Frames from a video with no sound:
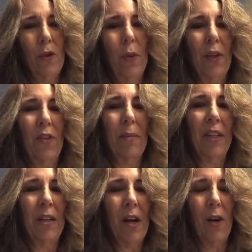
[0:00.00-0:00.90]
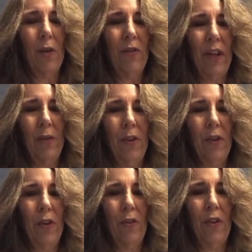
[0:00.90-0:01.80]
doing something to honor veteran
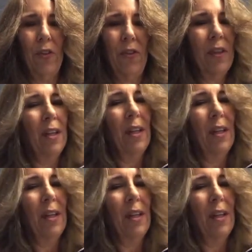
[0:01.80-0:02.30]
service,